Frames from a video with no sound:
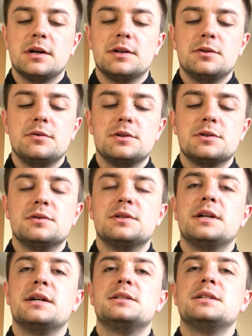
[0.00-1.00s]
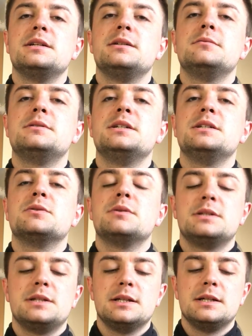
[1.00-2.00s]
by doing this under-19
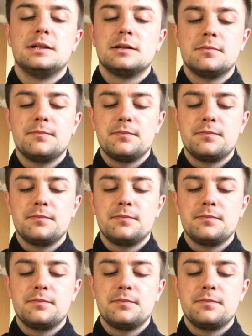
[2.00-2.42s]
T20 league.